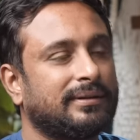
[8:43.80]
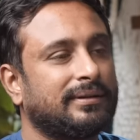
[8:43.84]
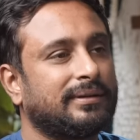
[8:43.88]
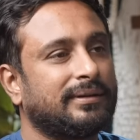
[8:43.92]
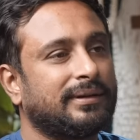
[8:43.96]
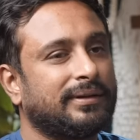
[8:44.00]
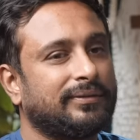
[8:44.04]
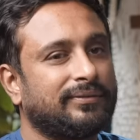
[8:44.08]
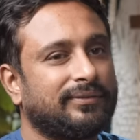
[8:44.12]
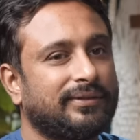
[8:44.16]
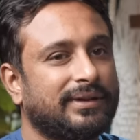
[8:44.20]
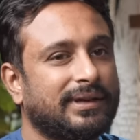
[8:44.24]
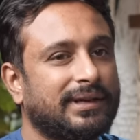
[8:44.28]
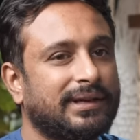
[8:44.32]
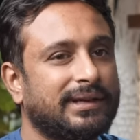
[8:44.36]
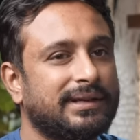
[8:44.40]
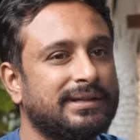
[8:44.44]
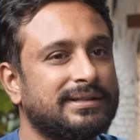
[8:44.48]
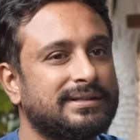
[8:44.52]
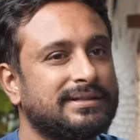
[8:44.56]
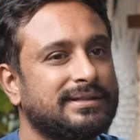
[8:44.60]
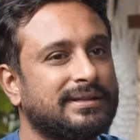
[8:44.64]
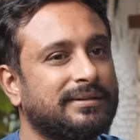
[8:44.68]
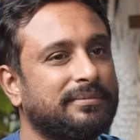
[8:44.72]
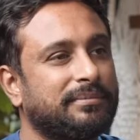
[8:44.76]
Definitely,
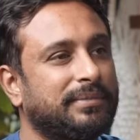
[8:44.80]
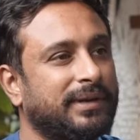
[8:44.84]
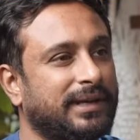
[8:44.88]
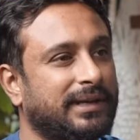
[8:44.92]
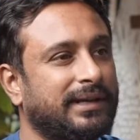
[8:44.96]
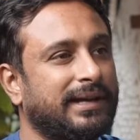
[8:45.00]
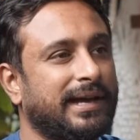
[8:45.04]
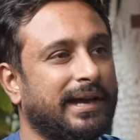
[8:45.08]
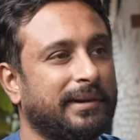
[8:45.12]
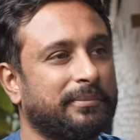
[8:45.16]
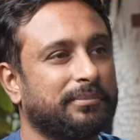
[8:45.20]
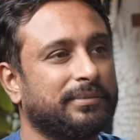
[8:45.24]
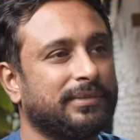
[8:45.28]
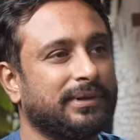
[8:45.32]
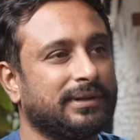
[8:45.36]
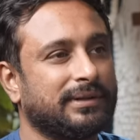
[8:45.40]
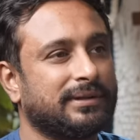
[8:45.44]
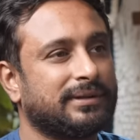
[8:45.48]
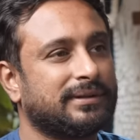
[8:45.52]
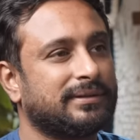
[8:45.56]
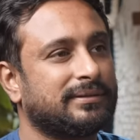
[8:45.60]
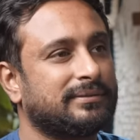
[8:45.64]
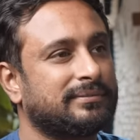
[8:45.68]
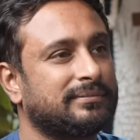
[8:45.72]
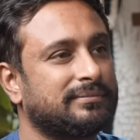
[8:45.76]
it's a big dampener.
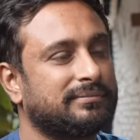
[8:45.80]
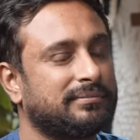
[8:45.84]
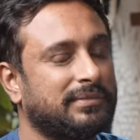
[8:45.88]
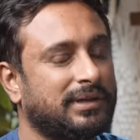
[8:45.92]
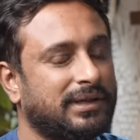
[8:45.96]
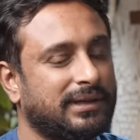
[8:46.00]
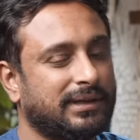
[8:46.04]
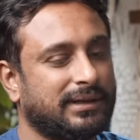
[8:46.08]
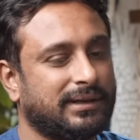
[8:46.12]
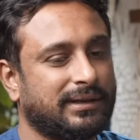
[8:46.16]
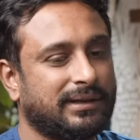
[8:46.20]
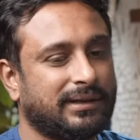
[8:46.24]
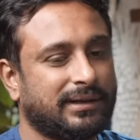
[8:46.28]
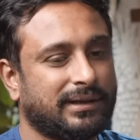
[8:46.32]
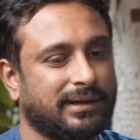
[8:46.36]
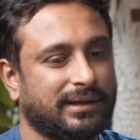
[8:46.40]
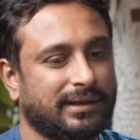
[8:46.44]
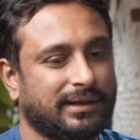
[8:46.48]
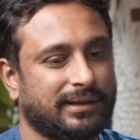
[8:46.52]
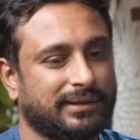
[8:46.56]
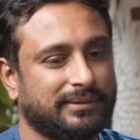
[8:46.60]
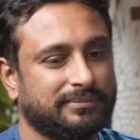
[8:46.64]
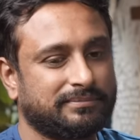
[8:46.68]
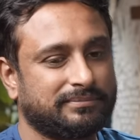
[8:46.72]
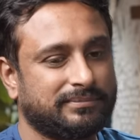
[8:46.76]
But uh,